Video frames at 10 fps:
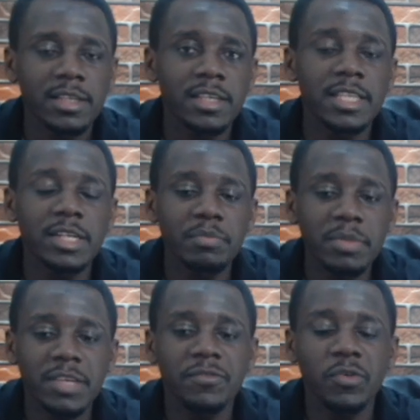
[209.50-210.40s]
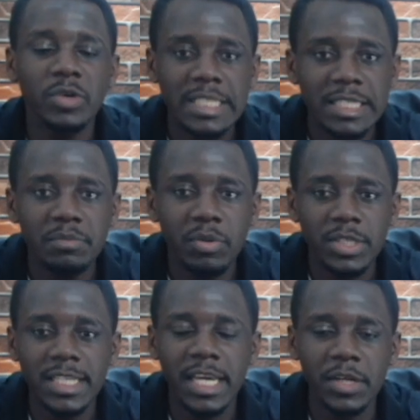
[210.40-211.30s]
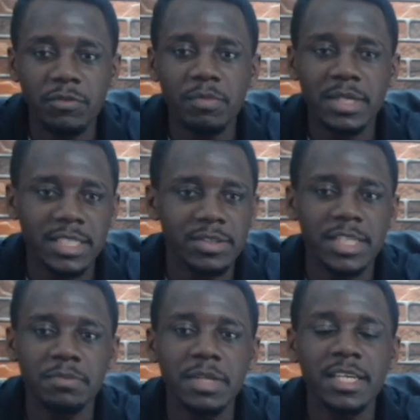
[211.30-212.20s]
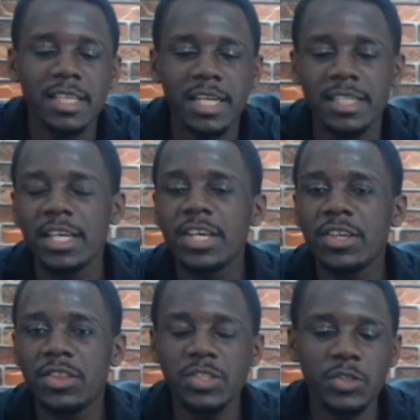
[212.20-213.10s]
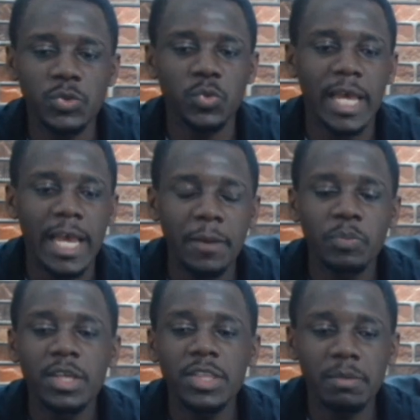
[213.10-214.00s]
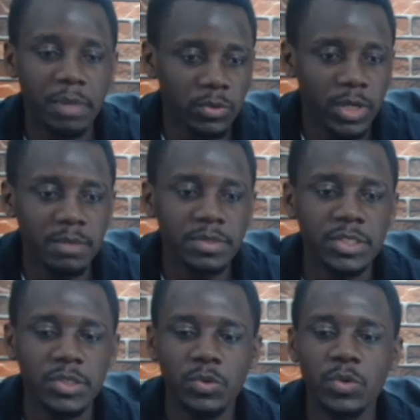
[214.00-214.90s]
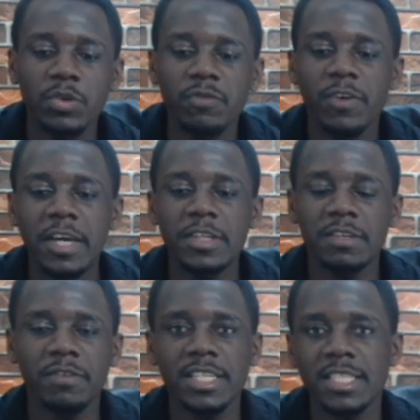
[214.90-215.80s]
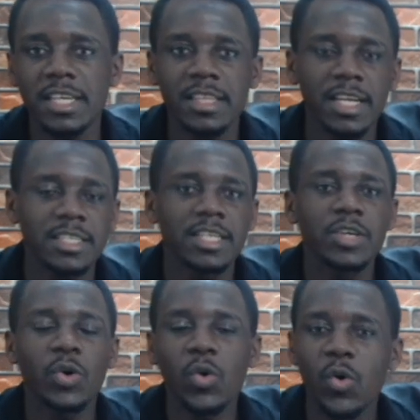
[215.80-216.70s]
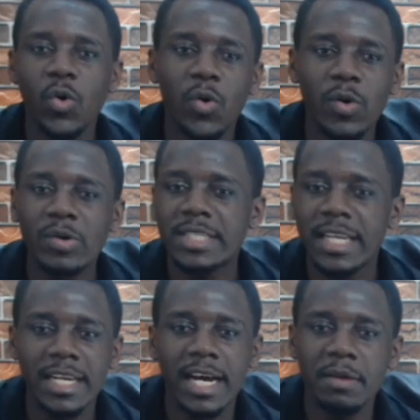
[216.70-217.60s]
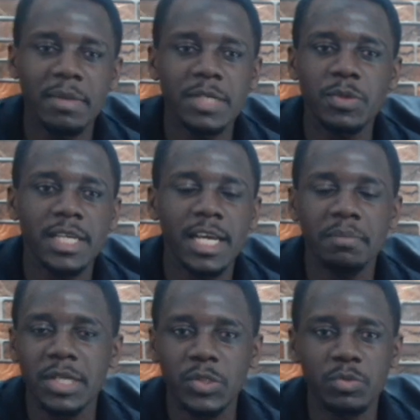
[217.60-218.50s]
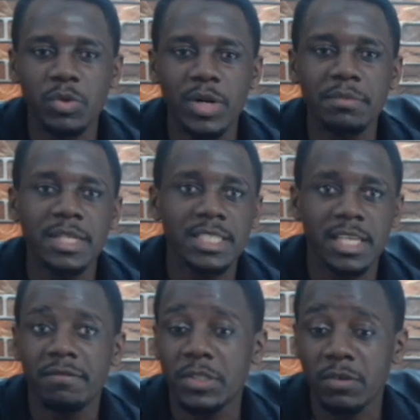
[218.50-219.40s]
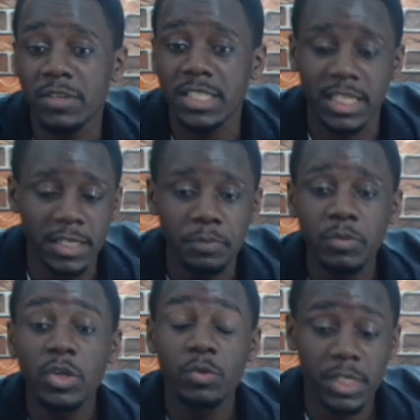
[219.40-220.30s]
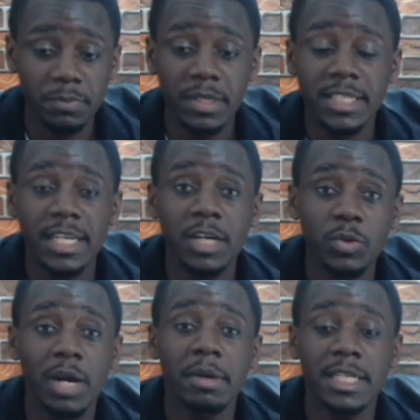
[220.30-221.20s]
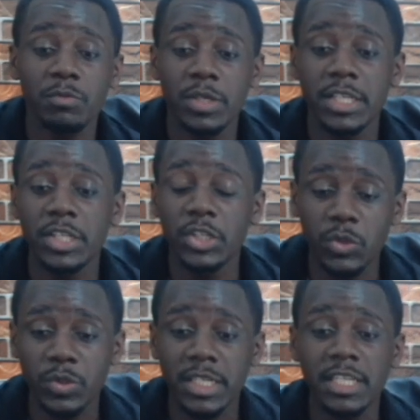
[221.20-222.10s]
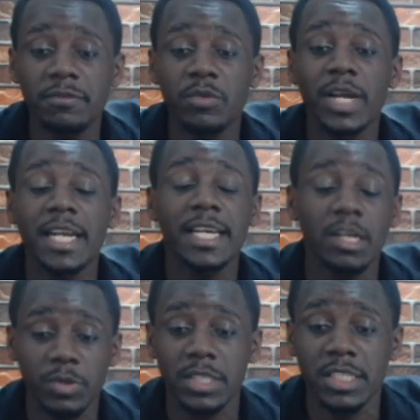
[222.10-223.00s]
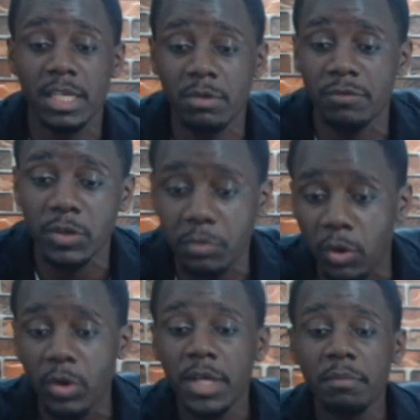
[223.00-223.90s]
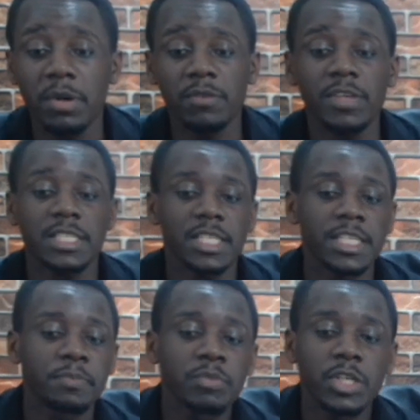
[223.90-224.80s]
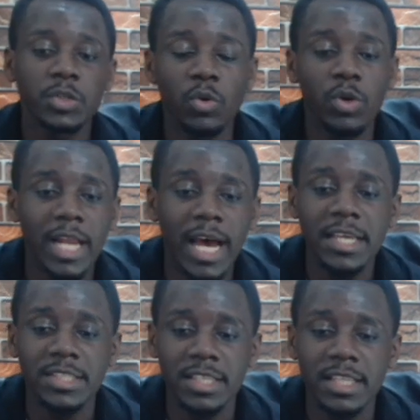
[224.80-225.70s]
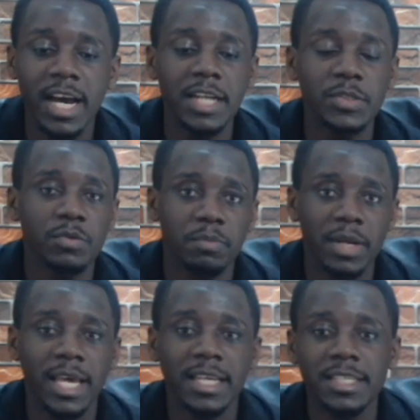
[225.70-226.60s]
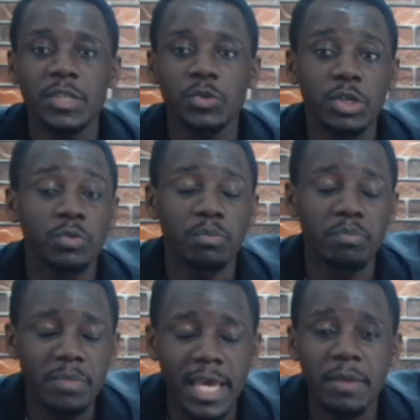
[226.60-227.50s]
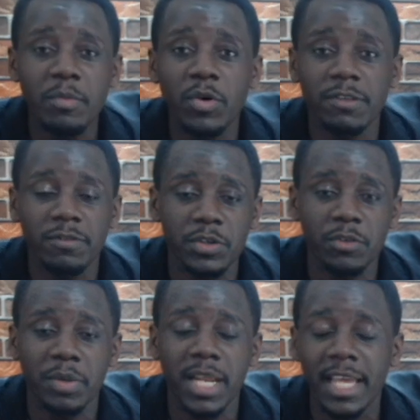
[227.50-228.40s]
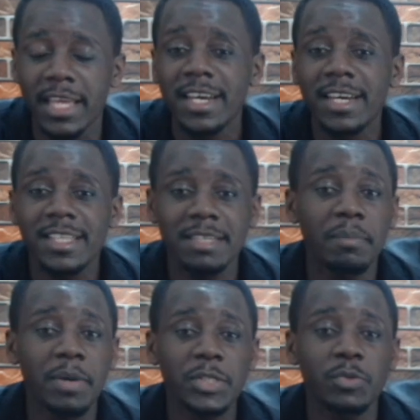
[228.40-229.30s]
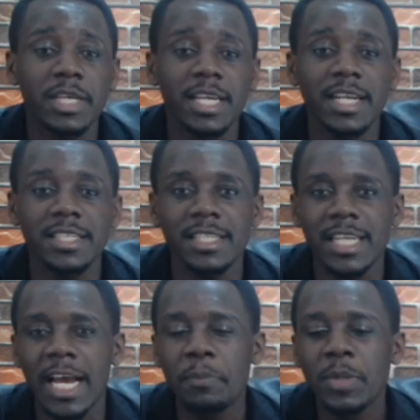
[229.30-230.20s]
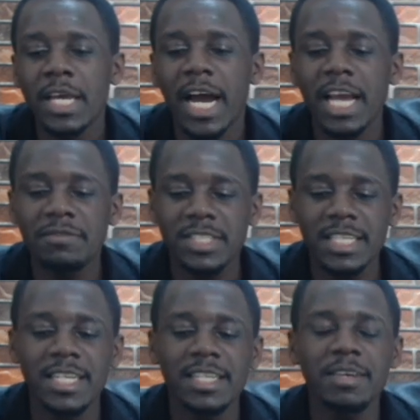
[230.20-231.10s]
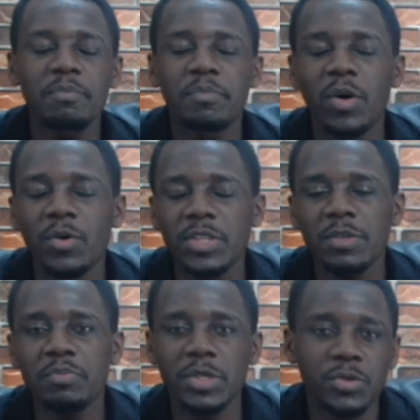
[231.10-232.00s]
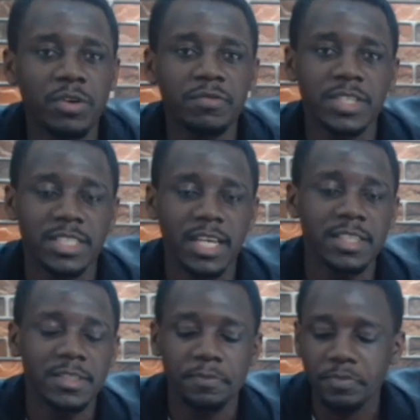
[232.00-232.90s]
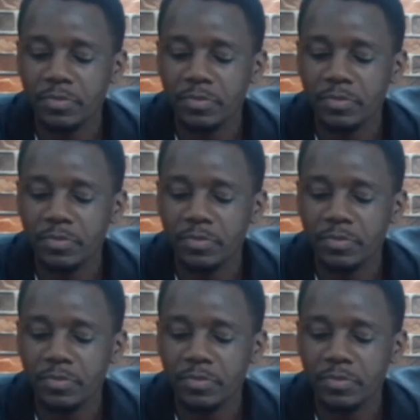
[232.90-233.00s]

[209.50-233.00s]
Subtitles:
they'll be 14 points ahead of Manchester United, meaning that this is where the battle comes in through. You'll find United fans saying that, oh, Ten Hag might really help us tomorrow and really save us. Obviously, you expect Ten Hag to come out and really do the needful and calculate this game of football, but obviously, it all lies in the hands of the players that is going to name on the field of play. The same applies to Mikel Arteta. I've seen both press conferences,